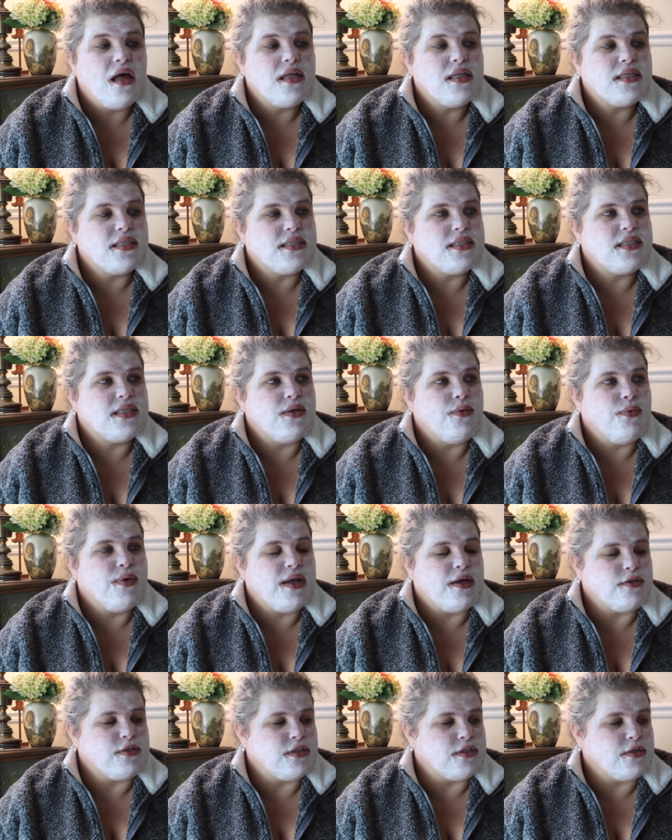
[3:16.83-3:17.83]
Let's see what
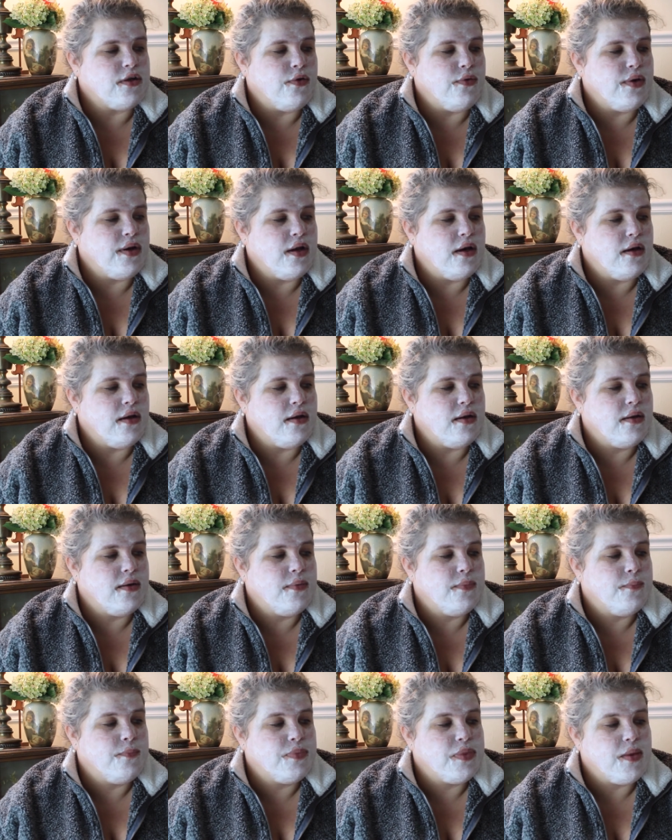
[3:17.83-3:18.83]
else is going on.
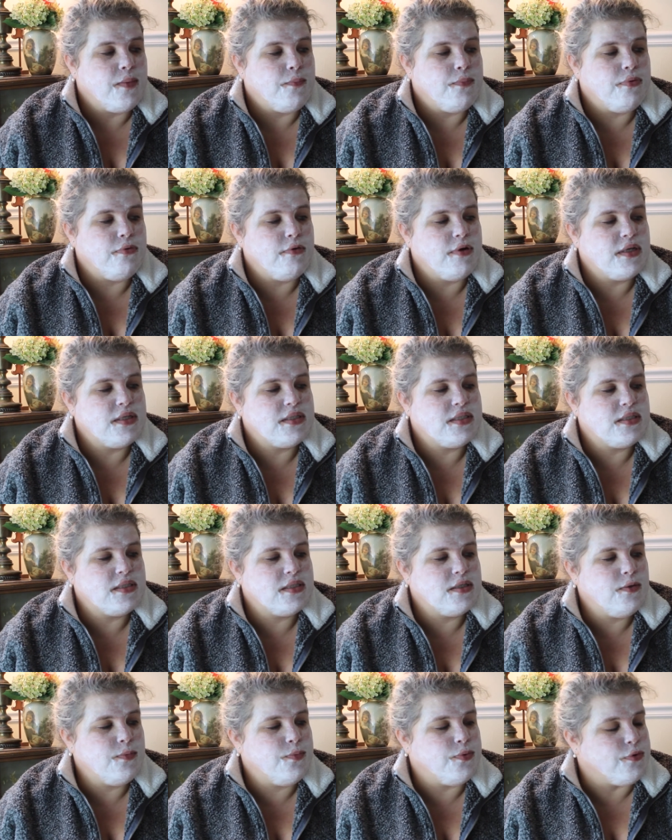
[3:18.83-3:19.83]
Prudence is
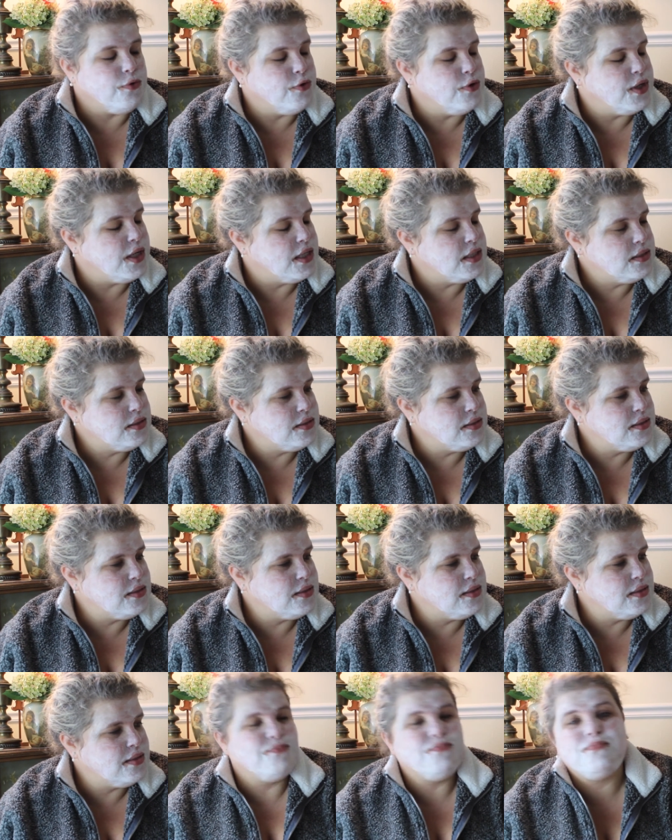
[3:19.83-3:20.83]
still
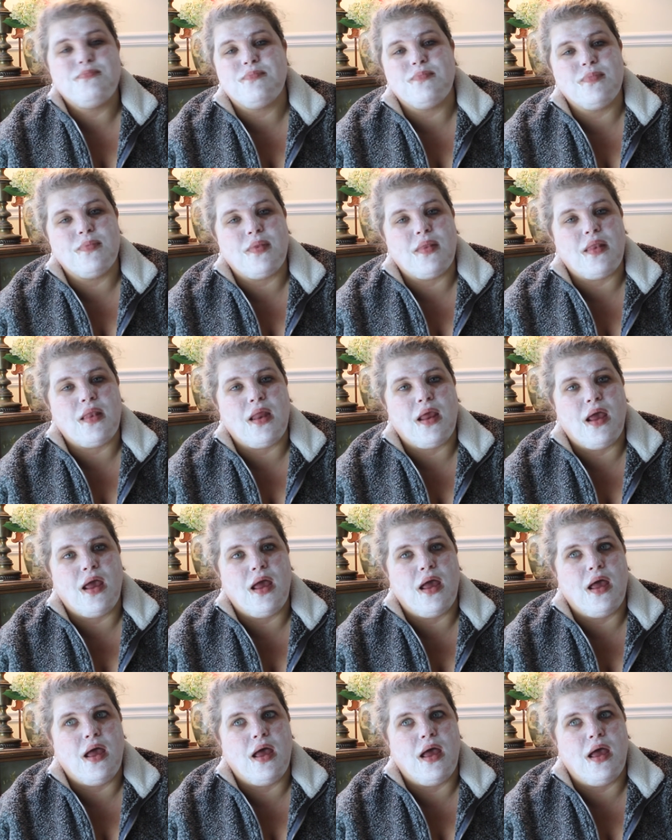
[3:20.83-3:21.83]
Prudence.
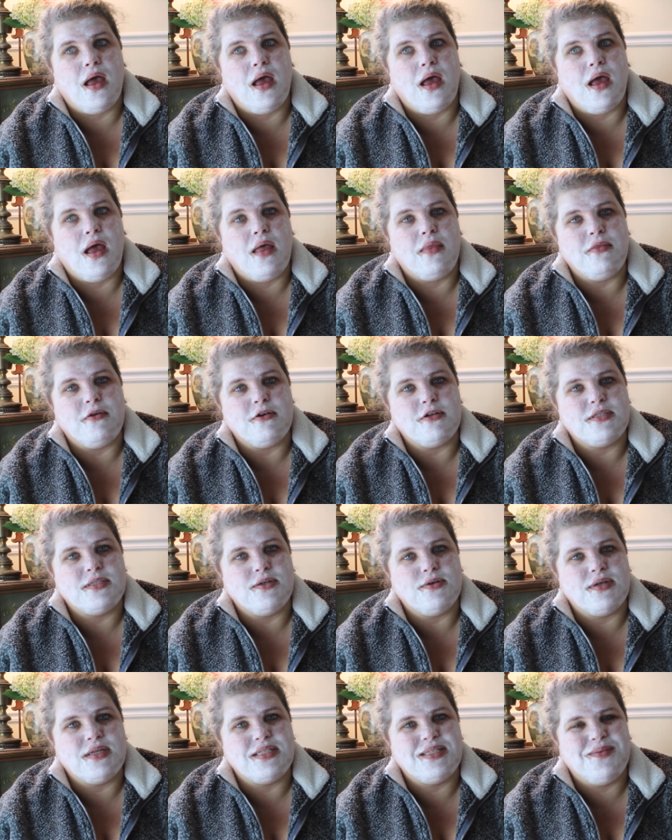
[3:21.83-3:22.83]
And there are
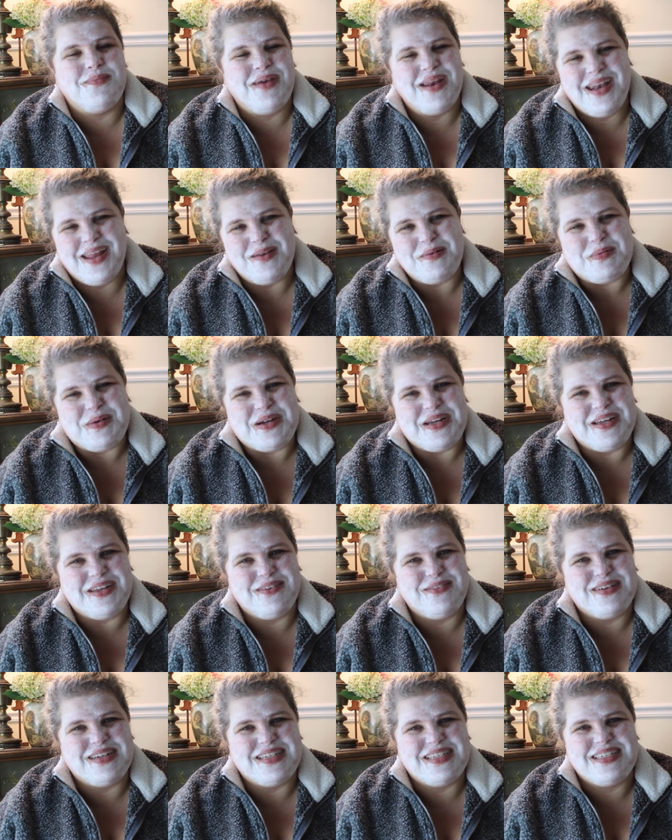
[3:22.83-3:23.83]
still kids in my neighborhood,
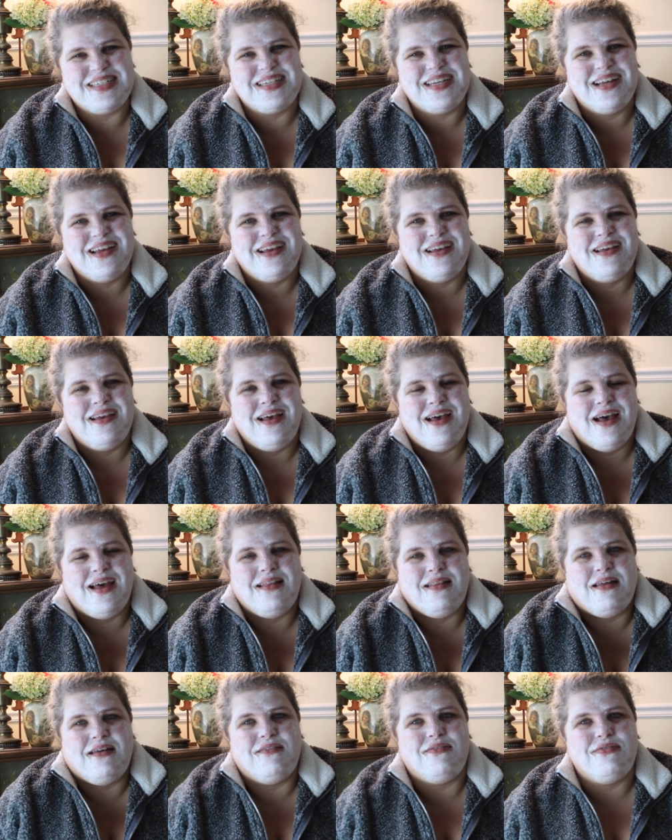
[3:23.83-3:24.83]
which
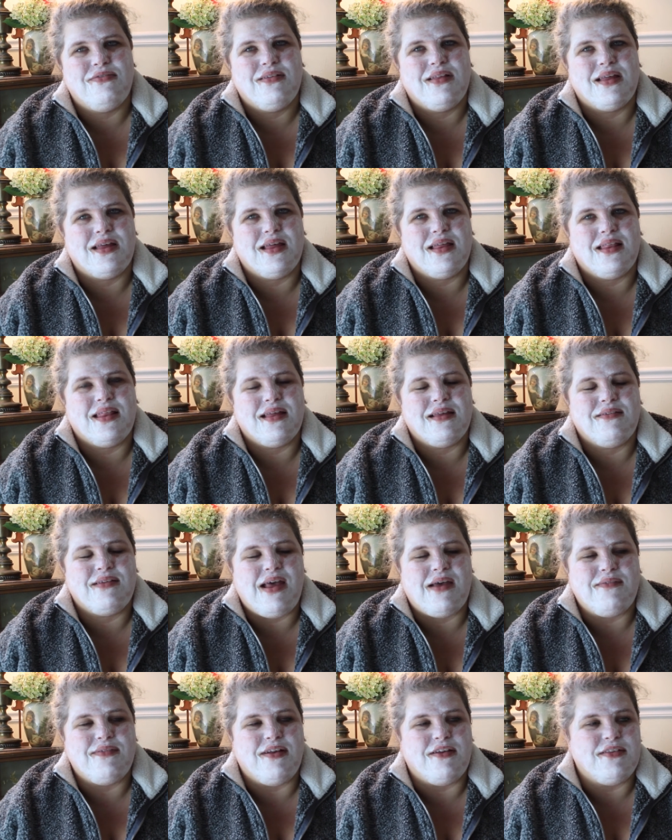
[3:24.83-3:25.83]
I love. Like, I like
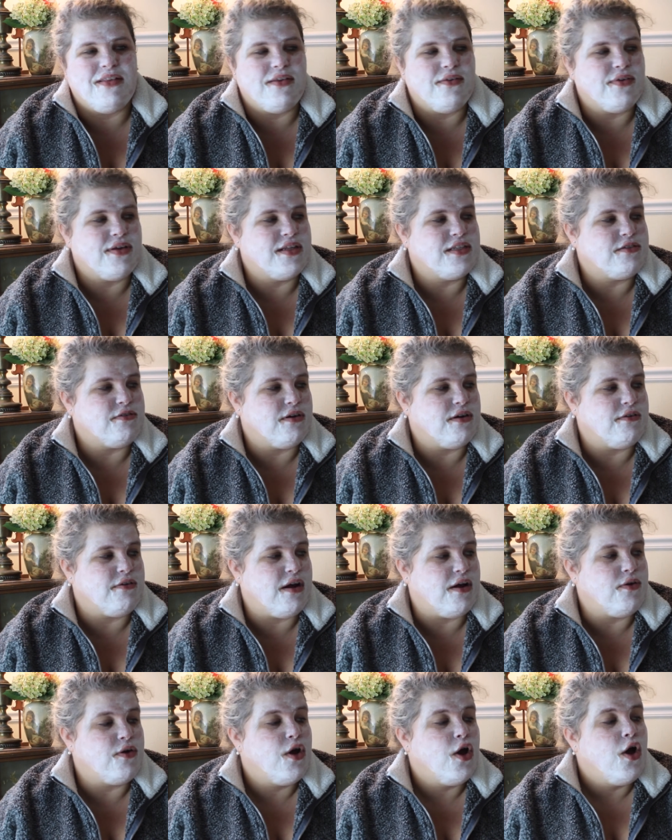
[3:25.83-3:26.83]
having all the little kids run
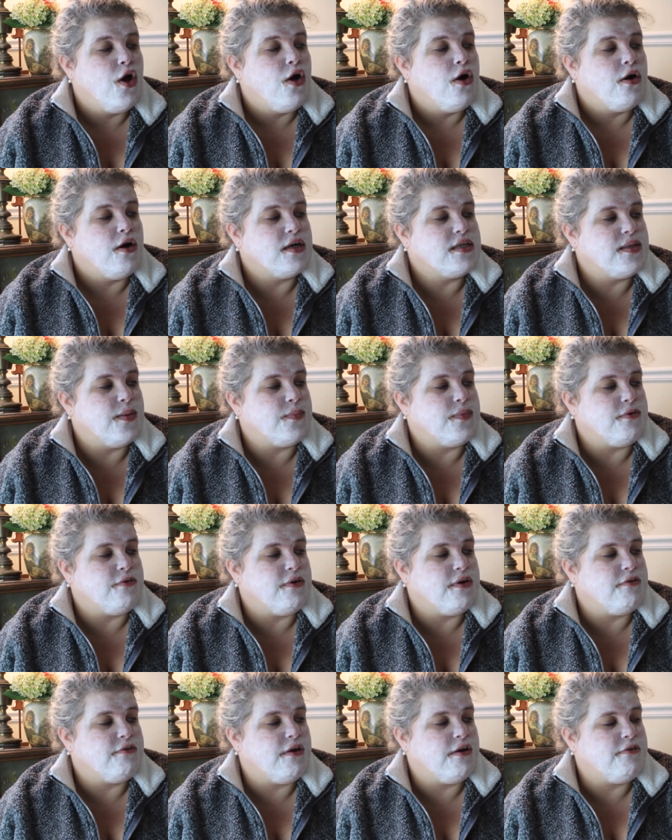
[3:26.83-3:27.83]
around or attempt to
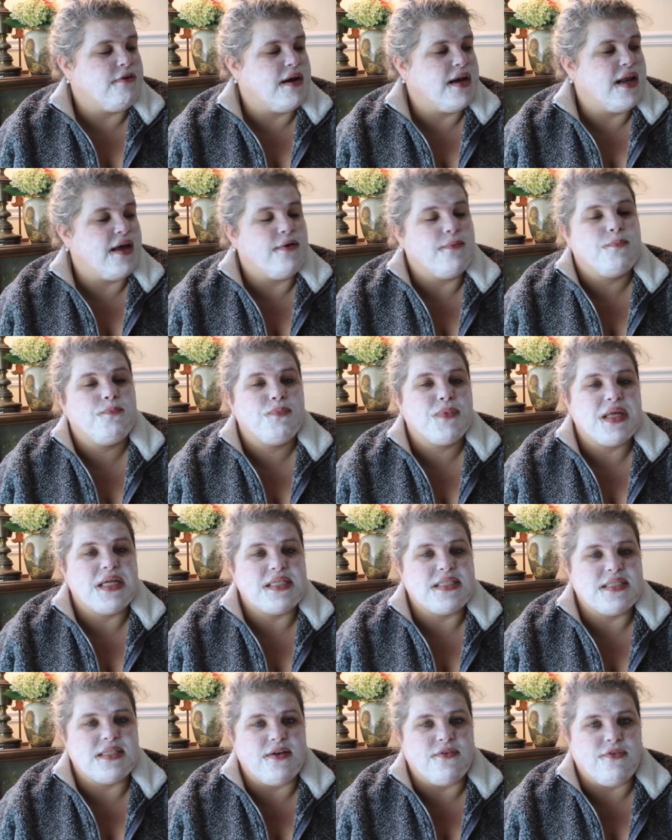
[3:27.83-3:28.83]
run around right now.
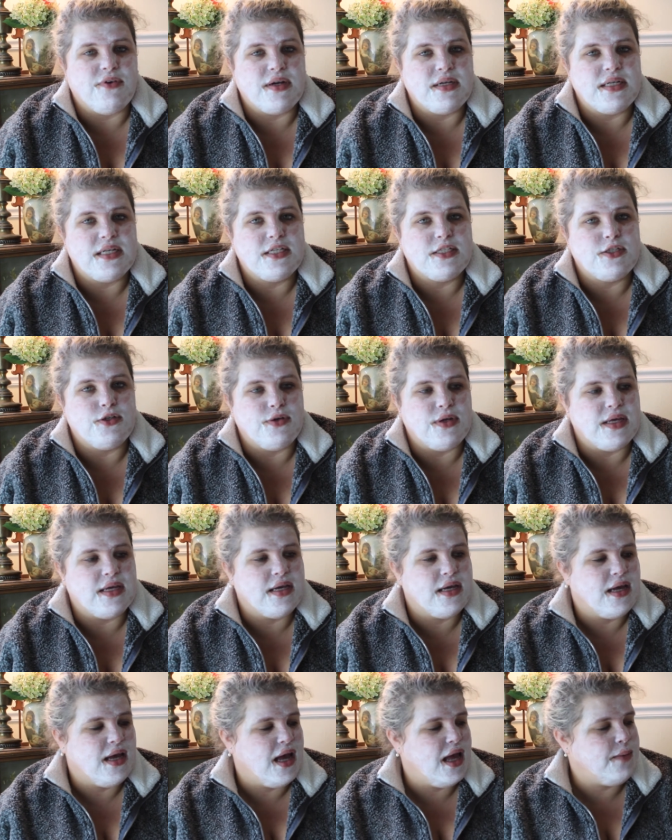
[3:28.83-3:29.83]
It's different. It's
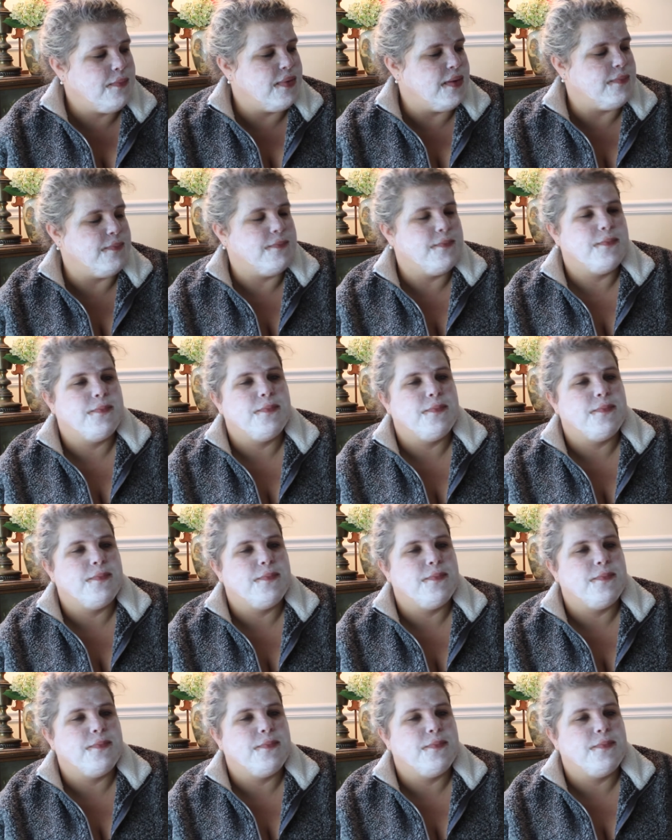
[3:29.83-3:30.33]
unique. Hi, babe.